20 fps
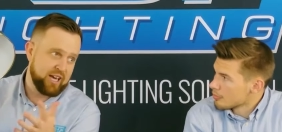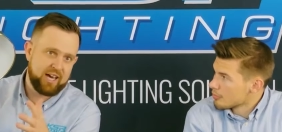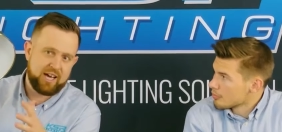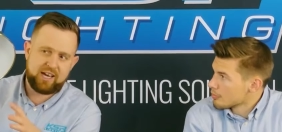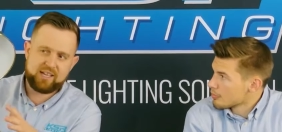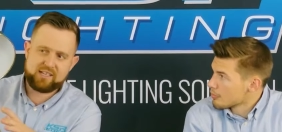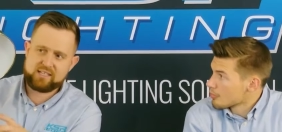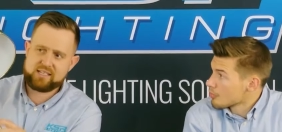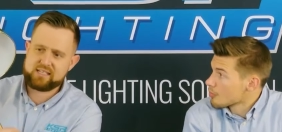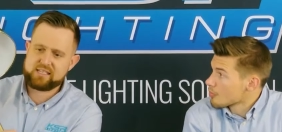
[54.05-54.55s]

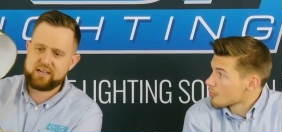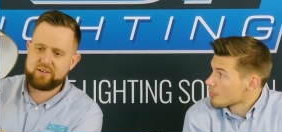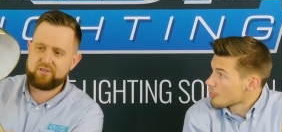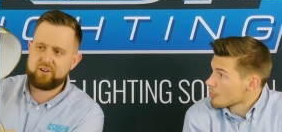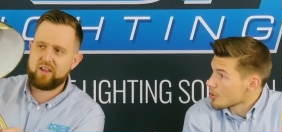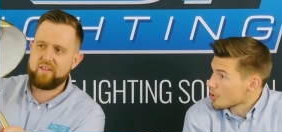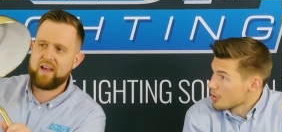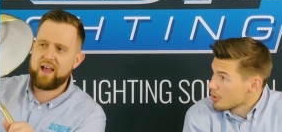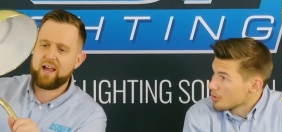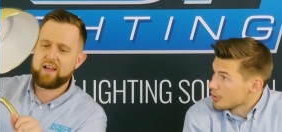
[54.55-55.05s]
Speaker 1: colours and stuff
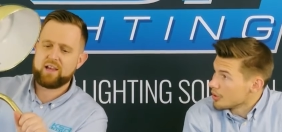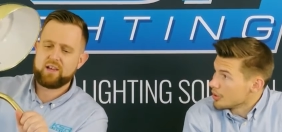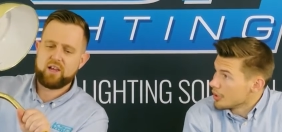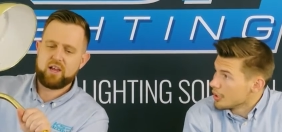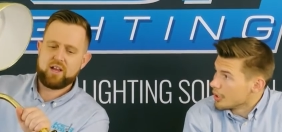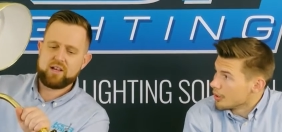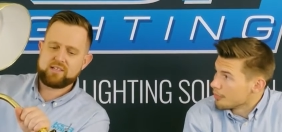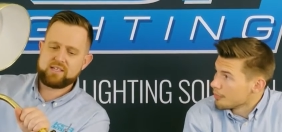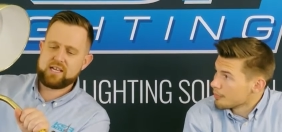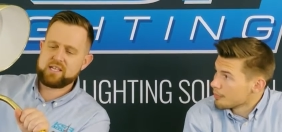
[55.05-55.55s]
like that.
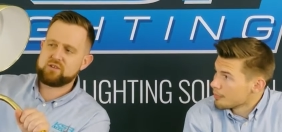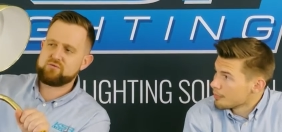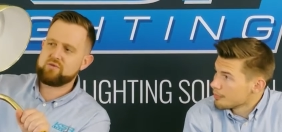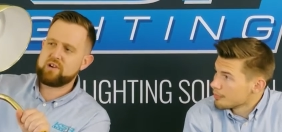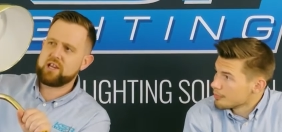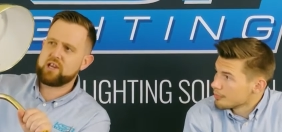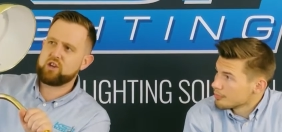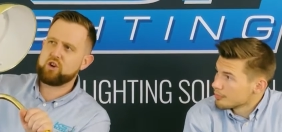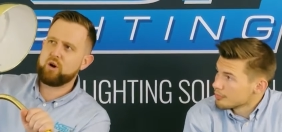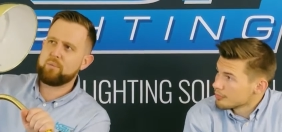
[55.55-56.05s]
Yeah. So that's a really
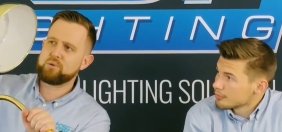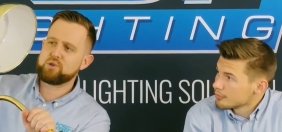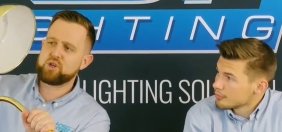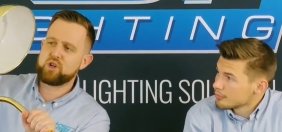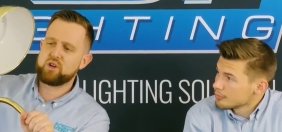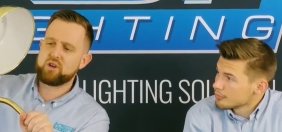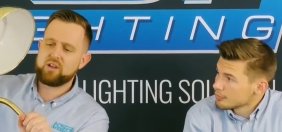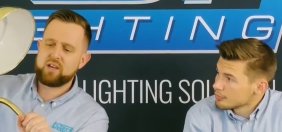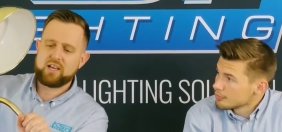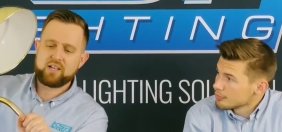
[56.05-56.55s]
good
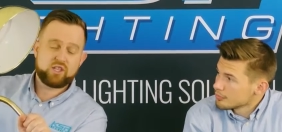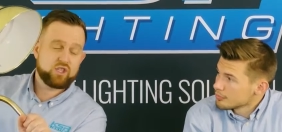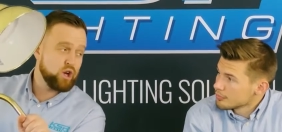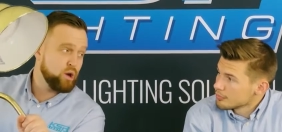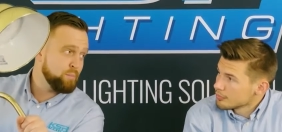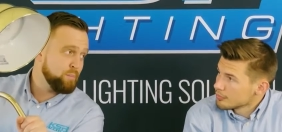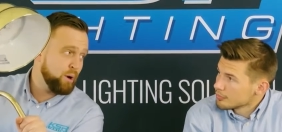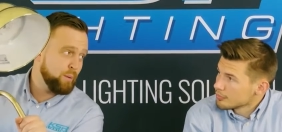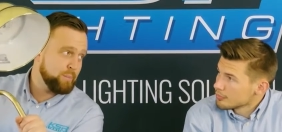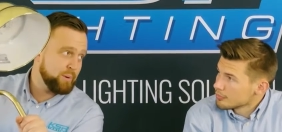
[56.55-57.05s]
option. So
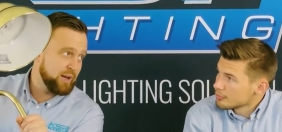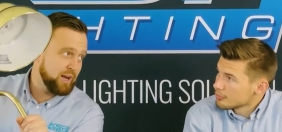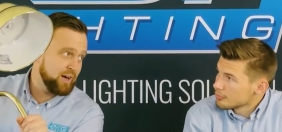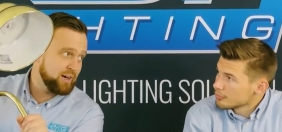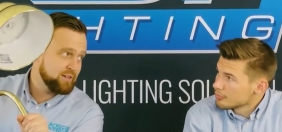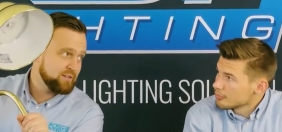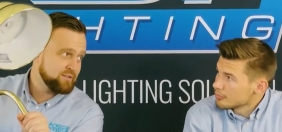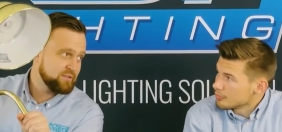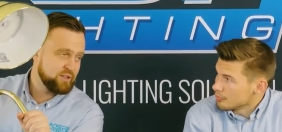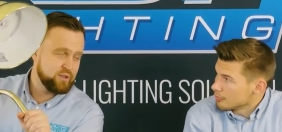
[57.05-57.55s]
popular.
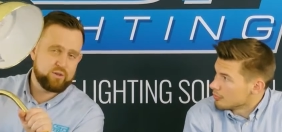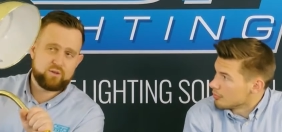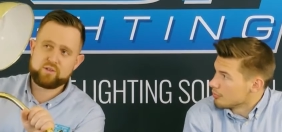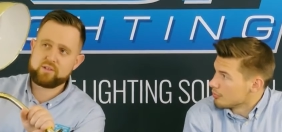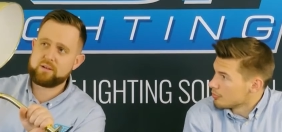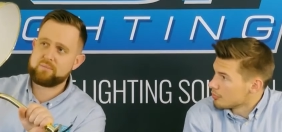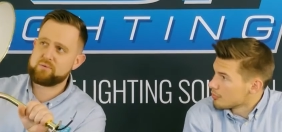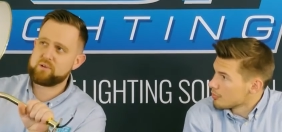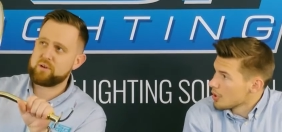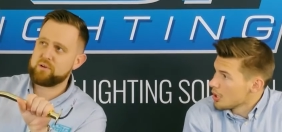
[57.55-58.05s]

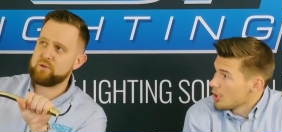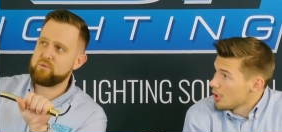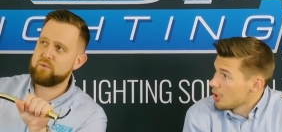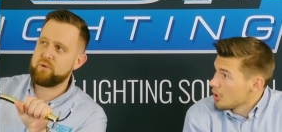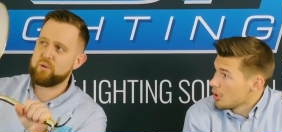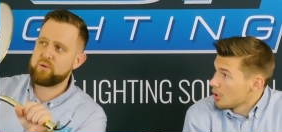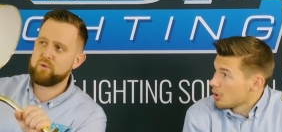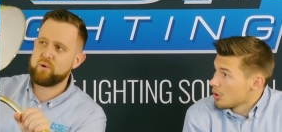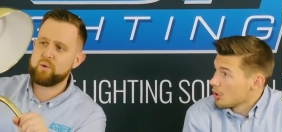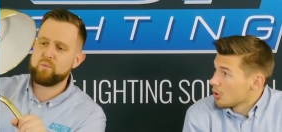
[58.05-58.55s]
sometimes you wouldn't
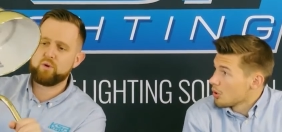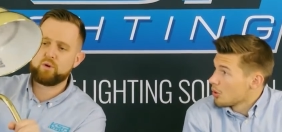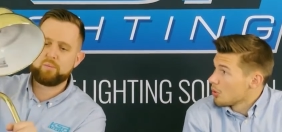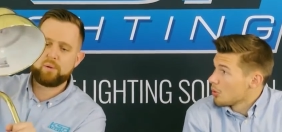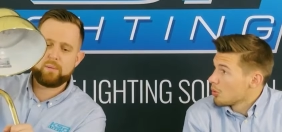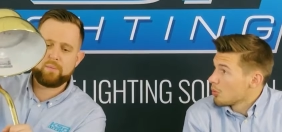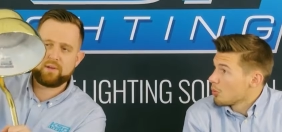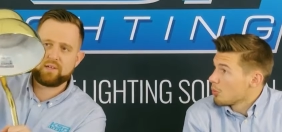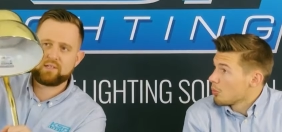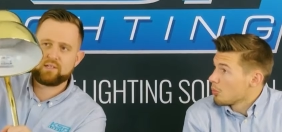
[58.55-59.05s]
have thought it would be,
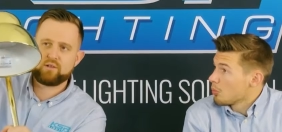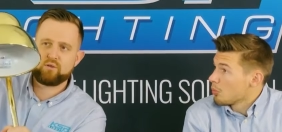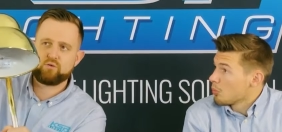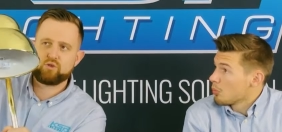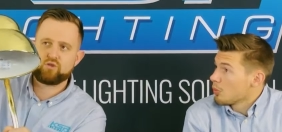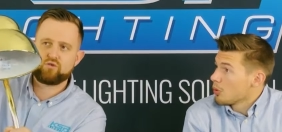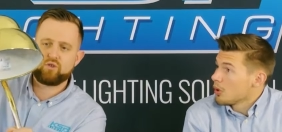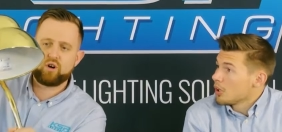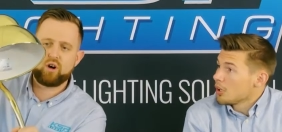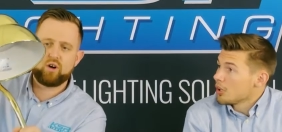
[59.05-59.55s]
but it's still
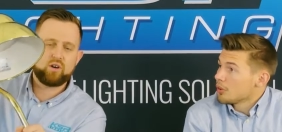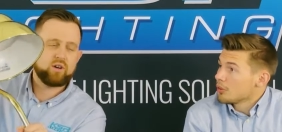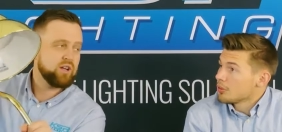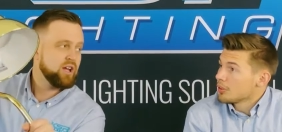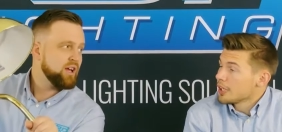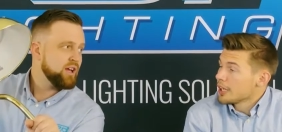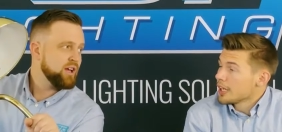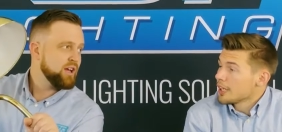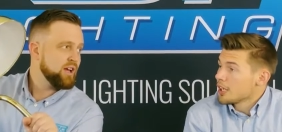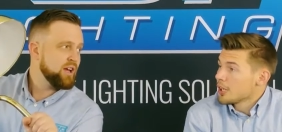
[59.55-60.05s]
strong. Well,
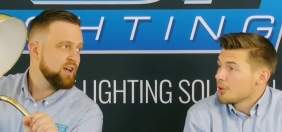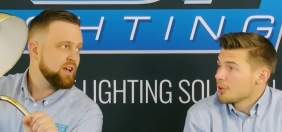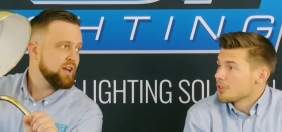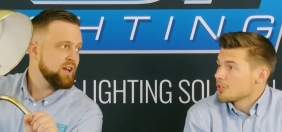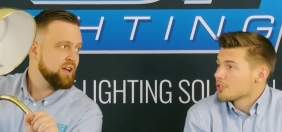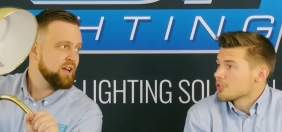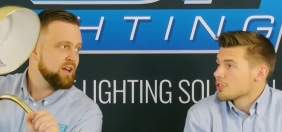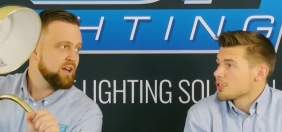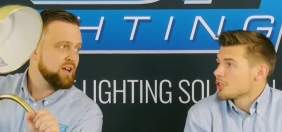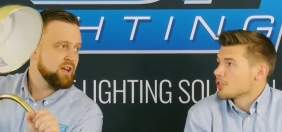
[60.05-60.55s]
Speaker 2: yeah, no,
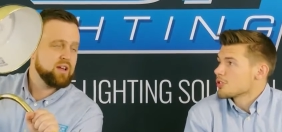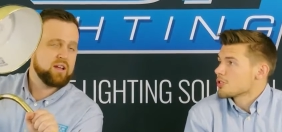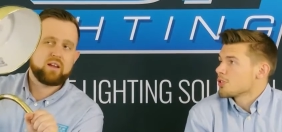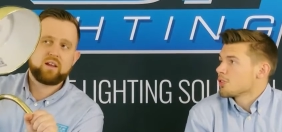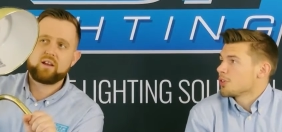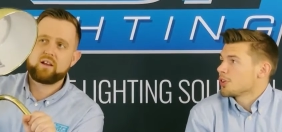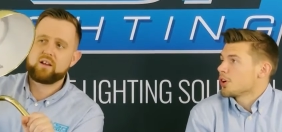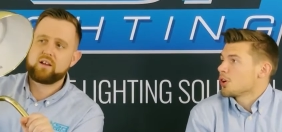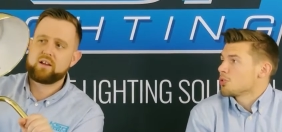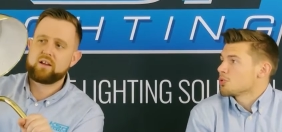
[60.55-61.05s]
it's, it's sort
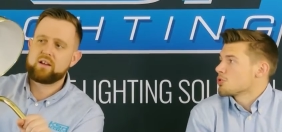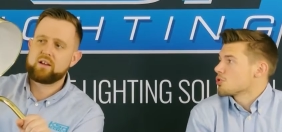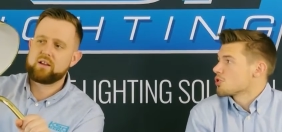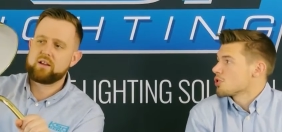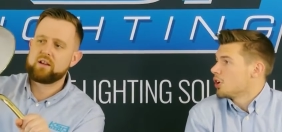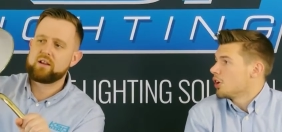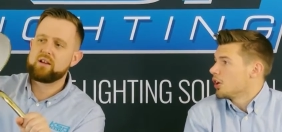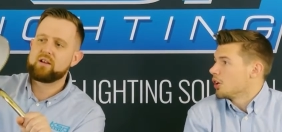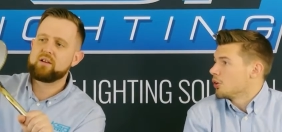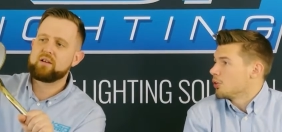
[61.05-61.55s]
of an old
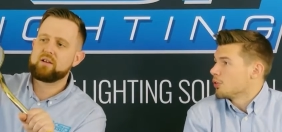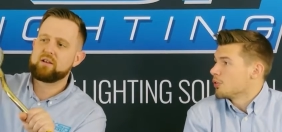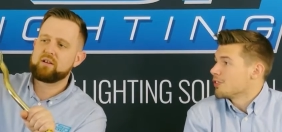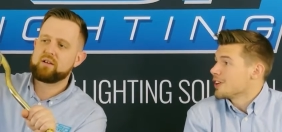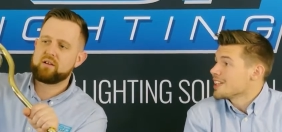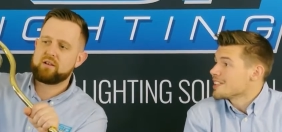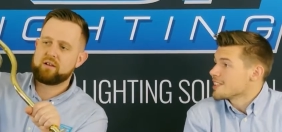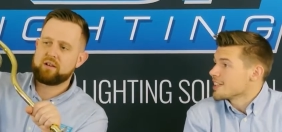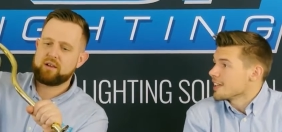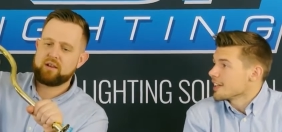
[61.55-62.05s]
style
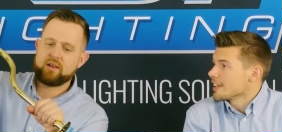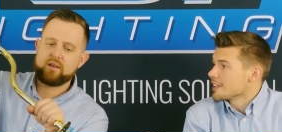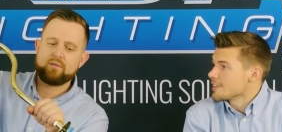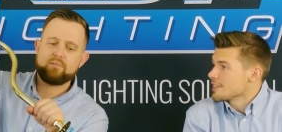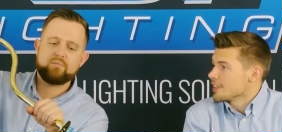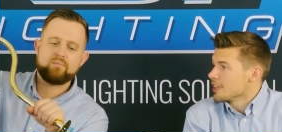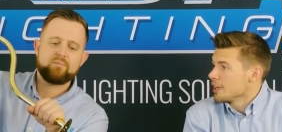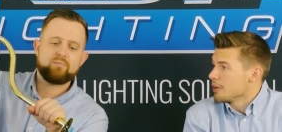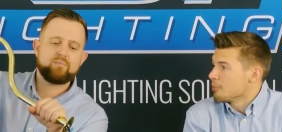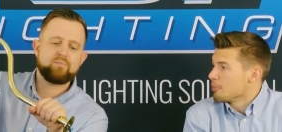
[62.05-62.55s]
fitting,
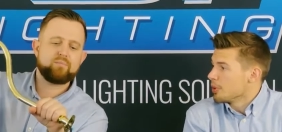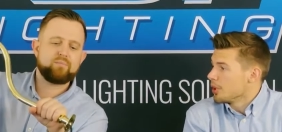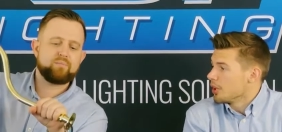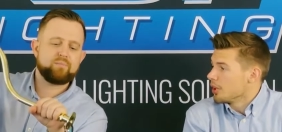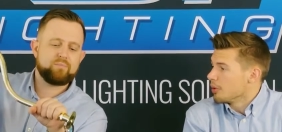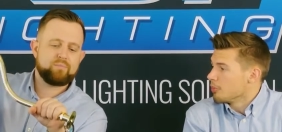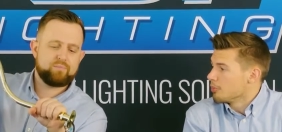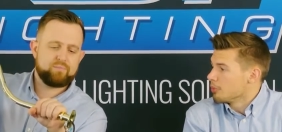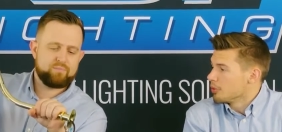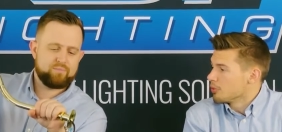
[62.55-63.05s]
isn't it?
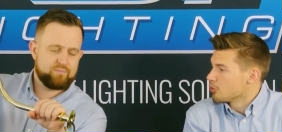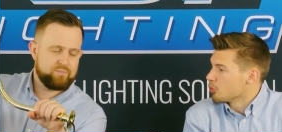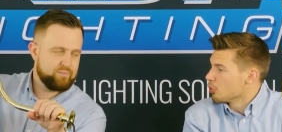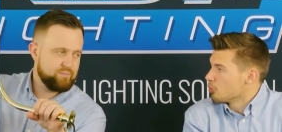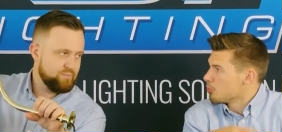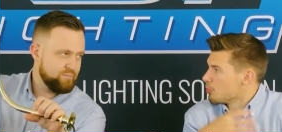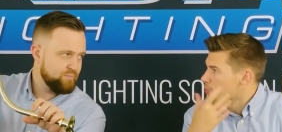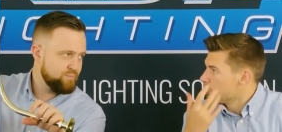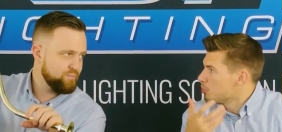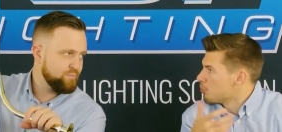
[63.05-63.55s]
But we sort of